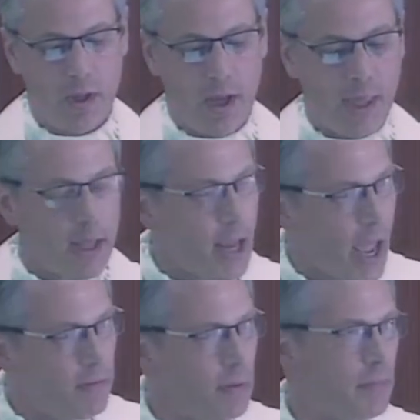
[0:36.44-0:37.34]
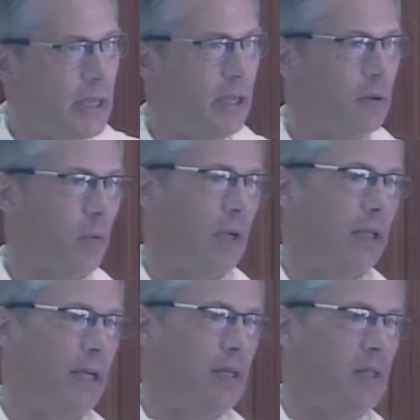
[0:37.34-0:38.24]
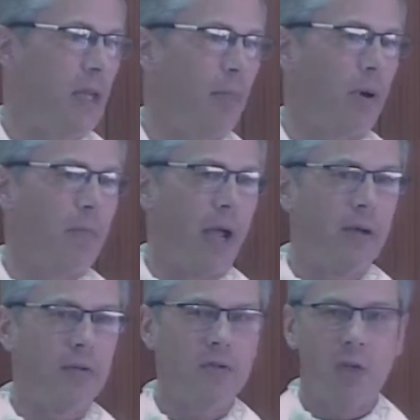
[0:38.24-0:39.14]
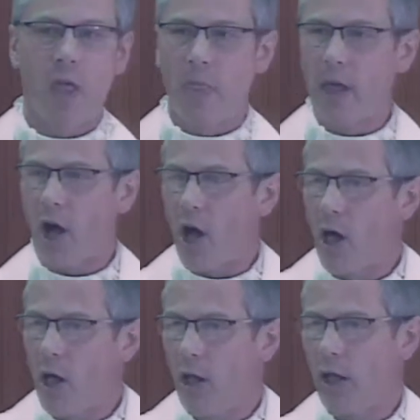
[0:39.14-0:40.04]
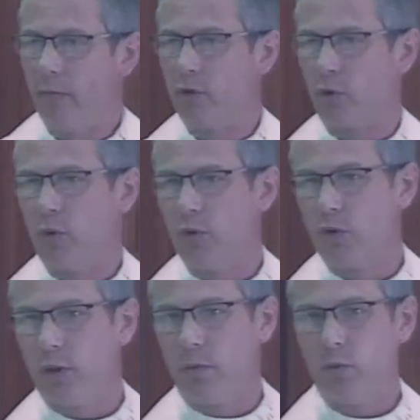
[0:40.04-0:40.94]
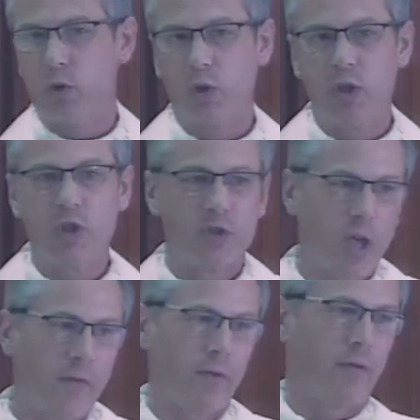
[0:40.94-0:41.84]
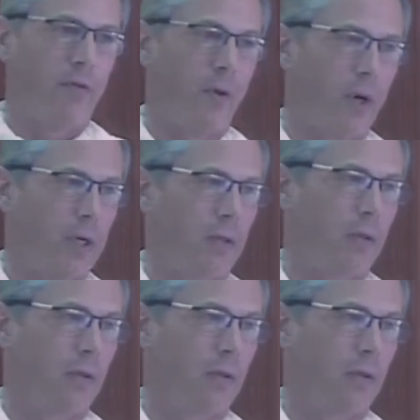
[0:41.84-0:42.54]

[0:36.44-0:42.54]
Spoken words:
And then having been released, he pronounced that all of Jerusalem should suffer for it.